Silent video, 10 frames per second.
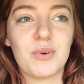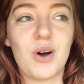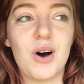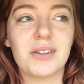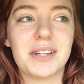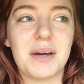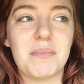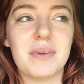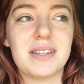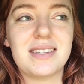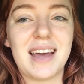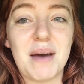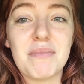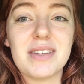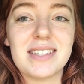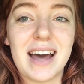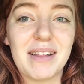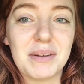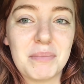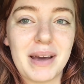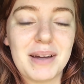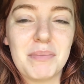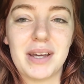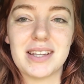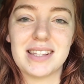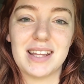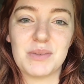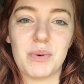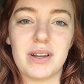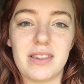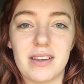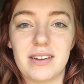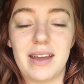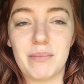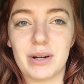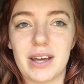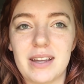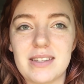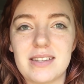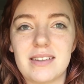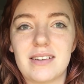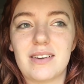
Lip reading: called him Sam the Salad Man because that's what the neighbor kids